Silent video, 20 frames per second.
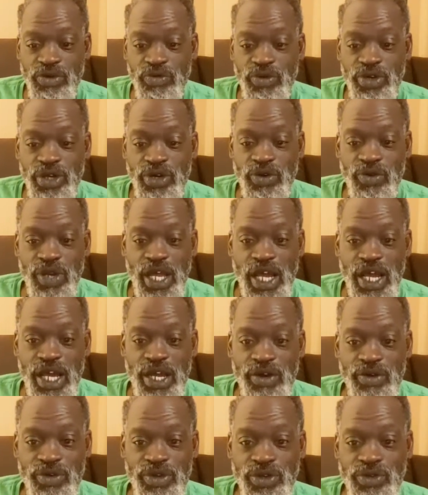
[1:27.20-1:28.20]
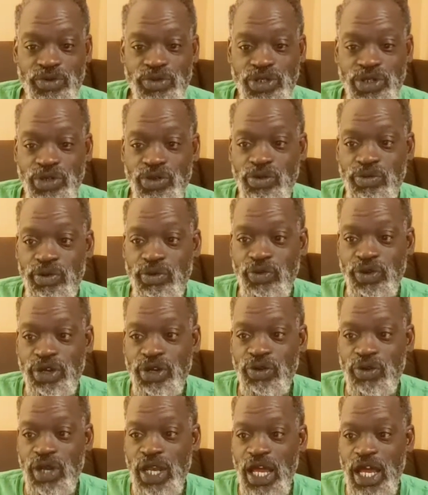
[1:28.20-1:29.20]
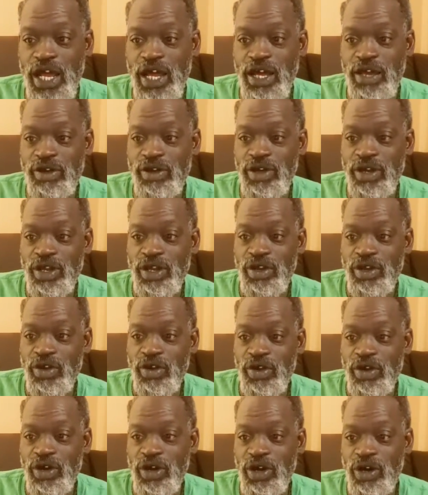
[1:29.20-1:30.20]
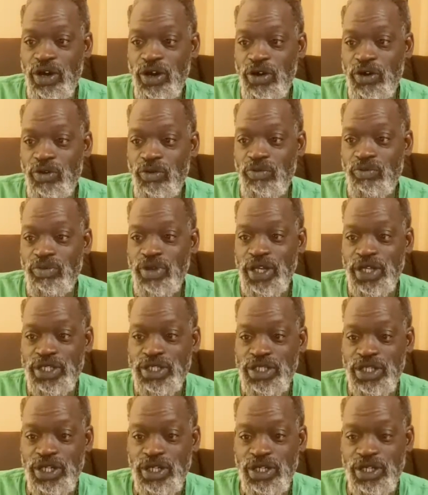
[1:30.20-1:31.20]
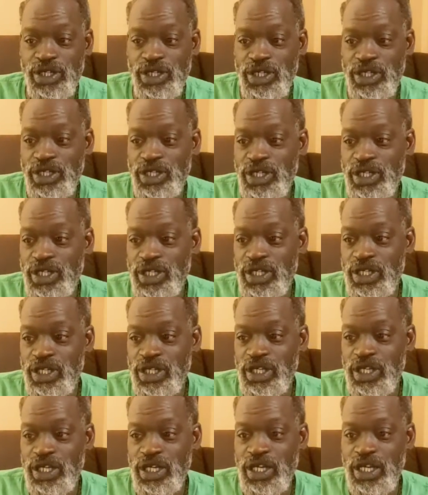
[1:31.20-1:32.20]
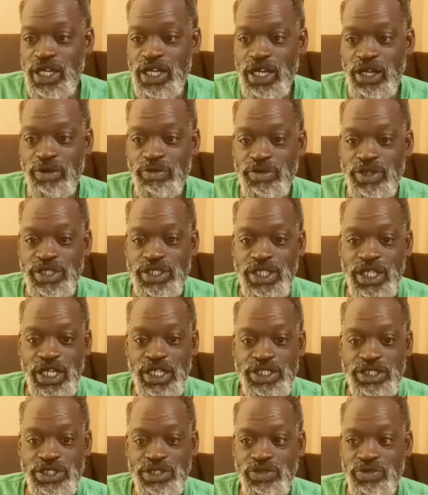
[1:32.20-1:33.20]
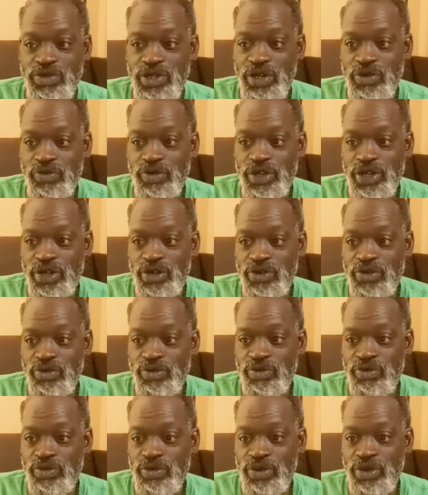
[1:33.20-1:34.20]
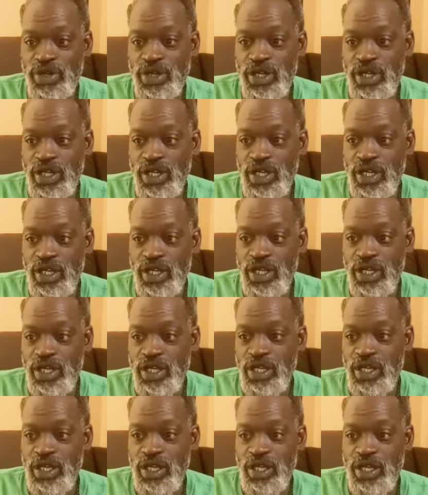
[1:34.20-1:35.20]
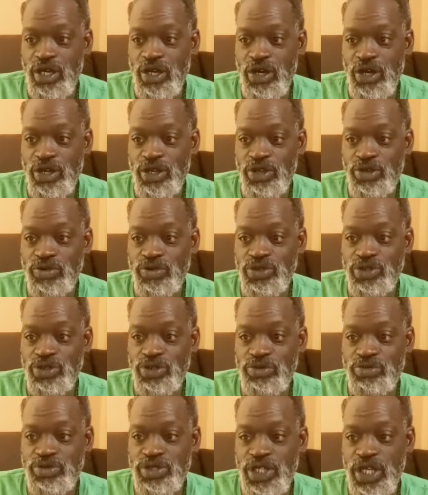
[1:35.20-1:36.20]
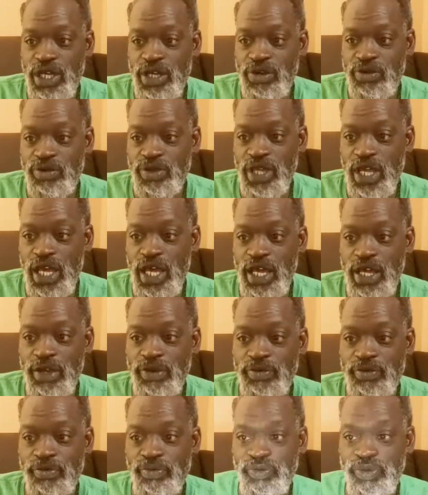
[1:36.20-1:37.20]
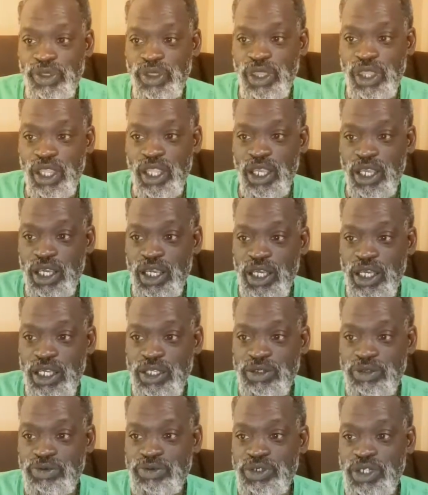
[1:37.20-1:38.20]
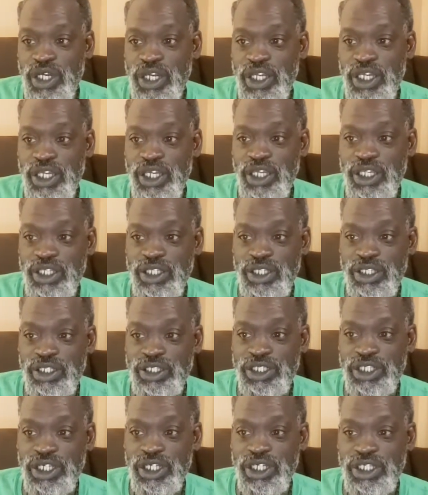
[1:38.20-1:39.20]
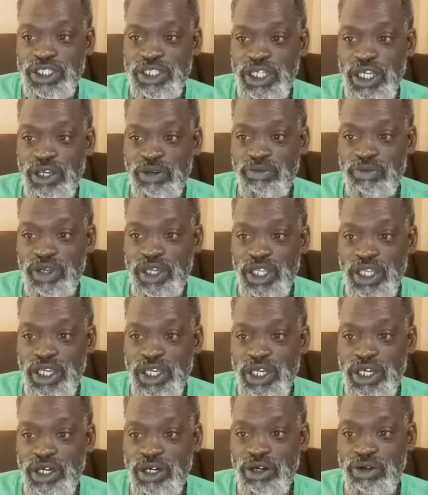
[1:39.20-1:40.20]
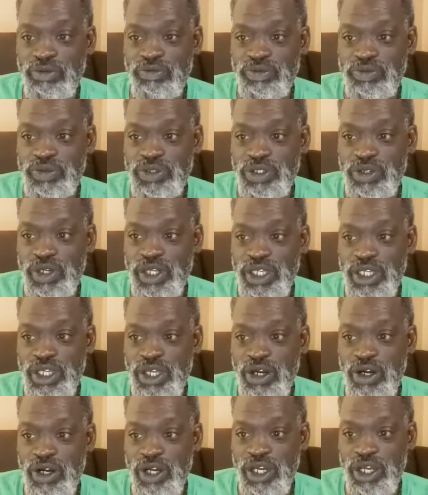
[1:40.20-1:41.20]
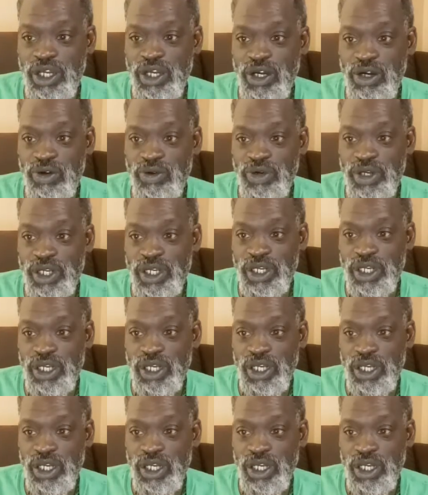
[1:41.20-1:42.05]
We online on YouTube, and we on live on Mixer. It's not showing that we on our YouTube channel yet. I'm trying to get Gye-Nyame Media up so that y'all can go on and